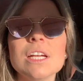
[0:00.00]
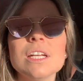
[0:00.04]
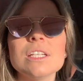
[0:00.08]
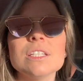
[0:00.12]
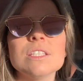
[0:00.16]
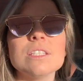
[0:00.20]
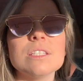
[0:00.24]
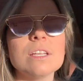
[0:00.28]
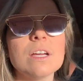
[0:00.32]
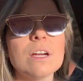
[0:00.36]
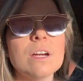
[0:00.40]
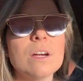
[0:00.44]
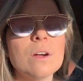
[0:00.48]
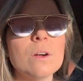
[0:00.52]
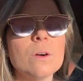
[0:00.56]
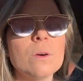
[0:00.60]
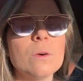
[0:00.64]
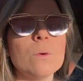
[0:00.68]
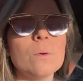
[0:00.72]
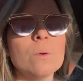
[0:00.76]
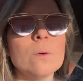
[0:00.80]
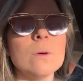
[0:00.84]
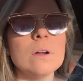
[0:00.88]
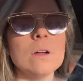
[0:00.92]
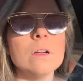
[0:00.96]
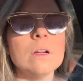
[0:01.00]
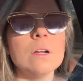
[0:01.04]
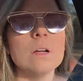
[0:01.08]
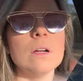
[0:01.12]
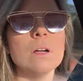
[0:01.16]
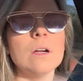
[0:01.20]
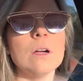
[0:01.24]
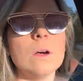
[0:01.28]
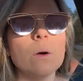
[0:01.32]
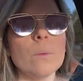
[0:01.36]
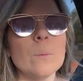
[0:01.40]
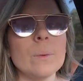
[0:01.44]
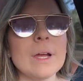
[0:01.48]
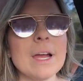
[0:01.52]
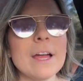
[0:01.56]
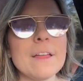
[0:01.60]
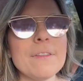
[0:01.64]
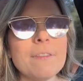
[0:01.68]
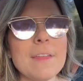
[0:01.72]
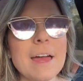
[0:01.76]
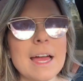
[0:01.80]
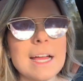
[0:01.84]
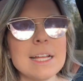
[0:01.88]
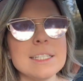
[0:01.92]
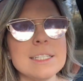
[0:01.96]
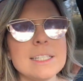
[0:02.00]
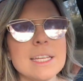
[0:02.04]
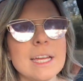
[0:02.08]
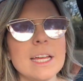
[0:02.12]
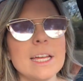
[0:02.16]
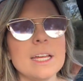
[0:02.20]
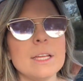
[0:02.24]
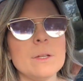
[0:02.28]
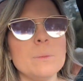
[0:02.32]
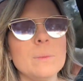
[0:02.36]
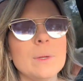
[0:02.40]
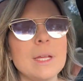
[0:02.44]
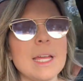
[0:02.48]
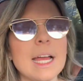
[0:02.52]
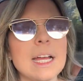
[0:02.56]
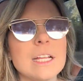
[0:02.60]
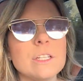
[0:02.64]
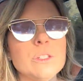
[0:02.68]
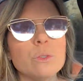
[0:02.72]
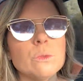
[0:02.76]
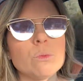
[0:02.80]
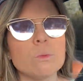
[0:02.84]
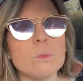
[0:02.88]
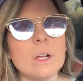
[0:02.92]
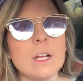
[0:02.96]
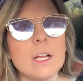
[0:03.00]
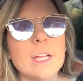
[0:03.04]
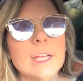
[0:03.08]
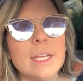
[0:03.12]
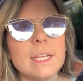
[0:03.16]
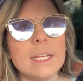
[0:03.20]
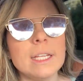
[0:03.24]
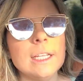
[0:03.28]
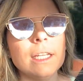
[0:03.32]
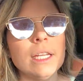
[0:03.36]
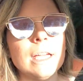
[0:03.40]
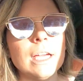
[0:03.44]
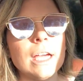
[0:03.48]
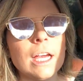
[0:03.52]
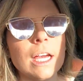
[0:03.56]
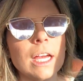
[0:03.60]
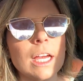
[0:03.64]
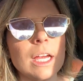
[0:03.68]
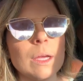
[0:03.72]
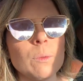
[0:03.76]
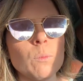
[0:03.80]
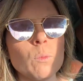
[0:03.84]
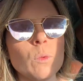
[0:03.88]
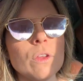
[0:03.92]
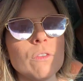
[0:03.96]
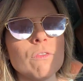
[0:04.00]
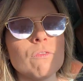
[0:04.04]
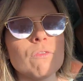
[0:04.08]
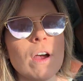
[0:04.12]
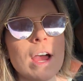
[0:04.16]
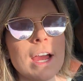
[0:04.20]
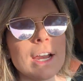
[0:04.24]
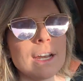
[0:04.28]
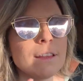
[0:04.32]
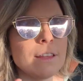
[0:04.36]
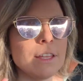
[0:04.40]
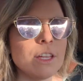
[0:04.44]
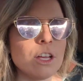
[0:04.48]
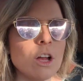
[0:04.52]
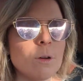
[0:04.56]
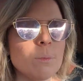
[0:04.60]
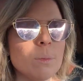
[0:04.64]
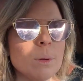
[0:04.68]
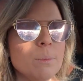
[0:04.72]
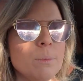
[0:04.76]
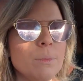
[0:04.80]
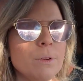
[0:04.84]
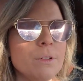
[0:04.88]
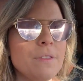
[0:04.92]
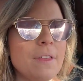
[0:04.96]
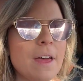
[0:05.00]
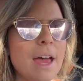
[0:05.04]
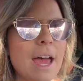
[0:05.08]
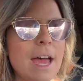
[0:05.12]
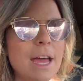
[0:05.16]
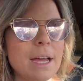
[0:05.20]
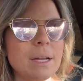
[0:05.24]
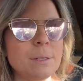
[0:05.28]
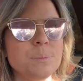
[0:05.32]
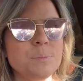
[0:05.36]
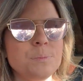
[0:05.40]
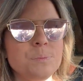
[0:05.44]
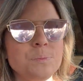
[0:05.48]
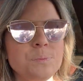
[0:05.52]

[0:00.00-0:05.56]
So we got that done. We had to run. We finally, y'all remember that